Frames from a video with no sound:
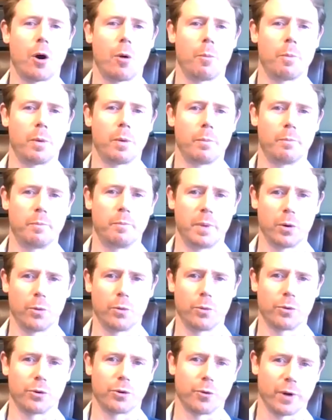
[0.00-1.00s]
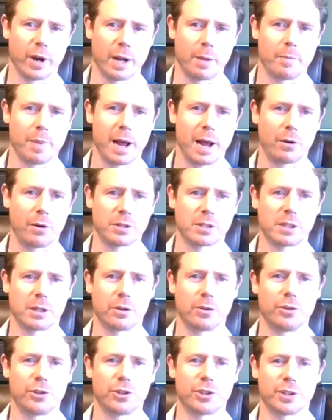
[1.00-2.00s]
help build green power
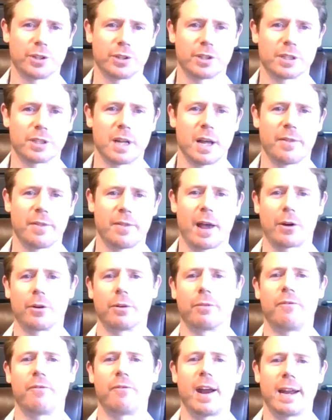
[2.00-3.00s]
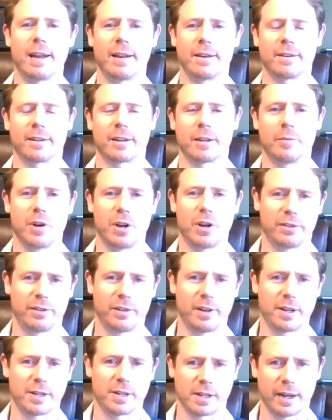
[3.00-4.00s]
solutions that could feed into
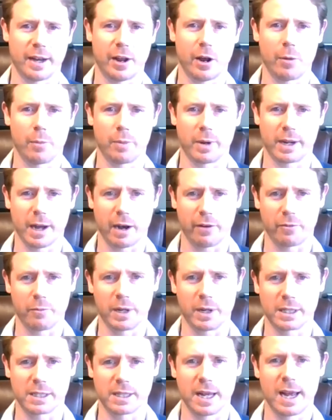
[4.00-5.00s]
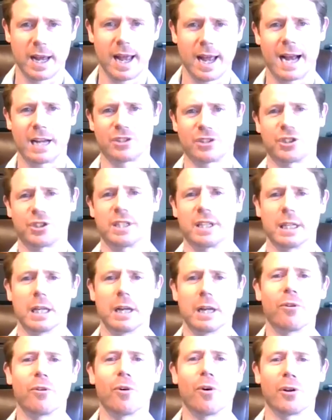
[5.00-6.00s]
communities and can help governments actually
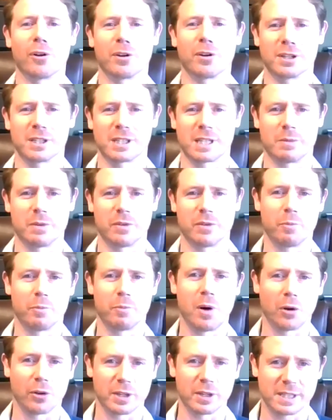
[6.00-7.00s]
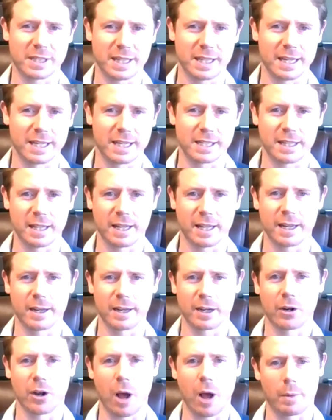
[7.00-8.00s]
deliver on some of the policies and
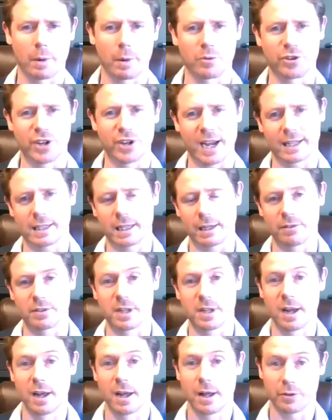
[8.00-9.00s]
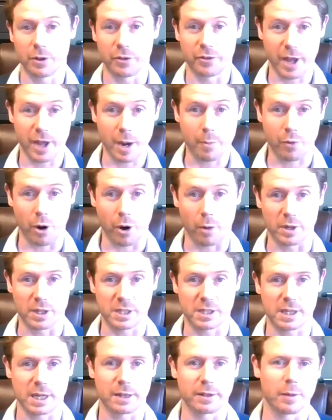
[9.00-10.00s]
the climate objectives that they're
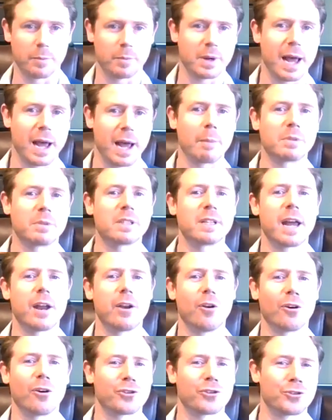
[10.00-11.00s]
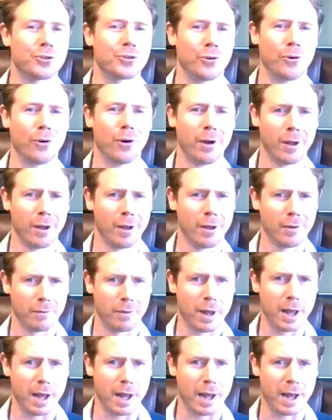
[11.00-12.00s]
promising that perhaps they're not sure
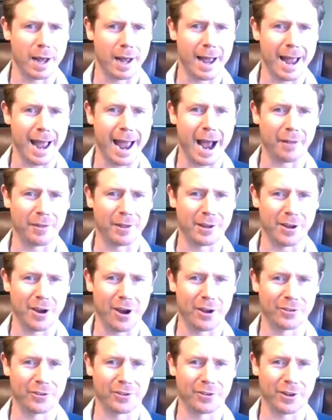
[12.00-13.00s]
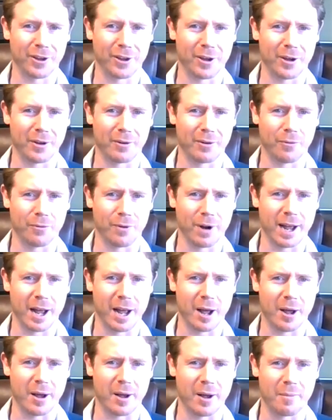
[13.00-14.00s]
how they're going to
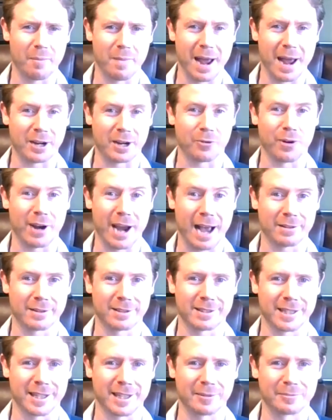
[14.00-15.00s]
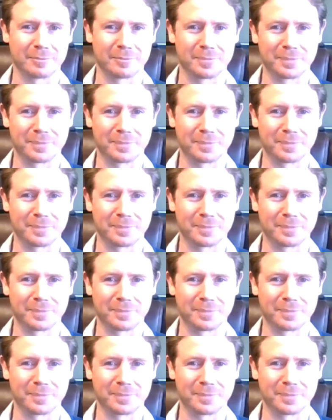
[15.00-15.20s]
make a reality?